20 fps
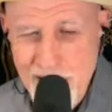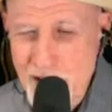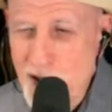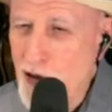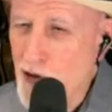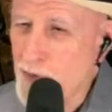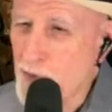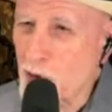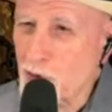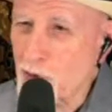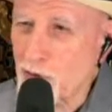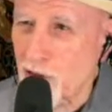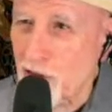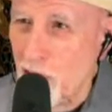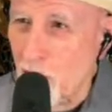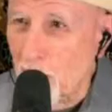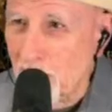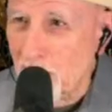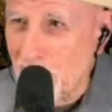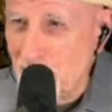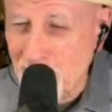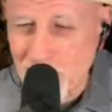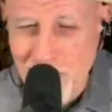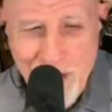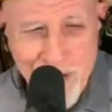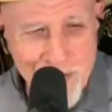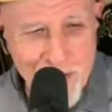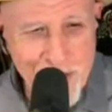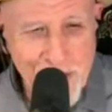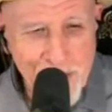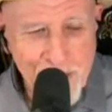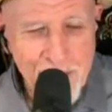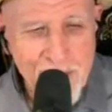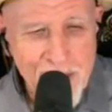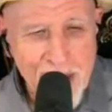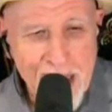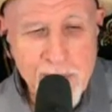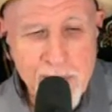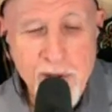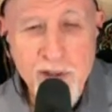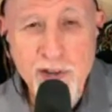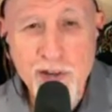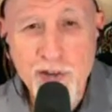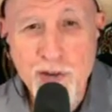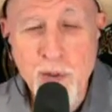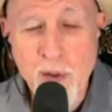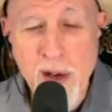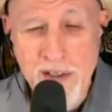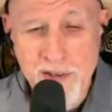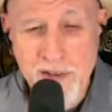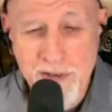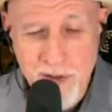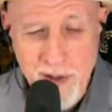You're supposed to know these things. Anyway, she's great.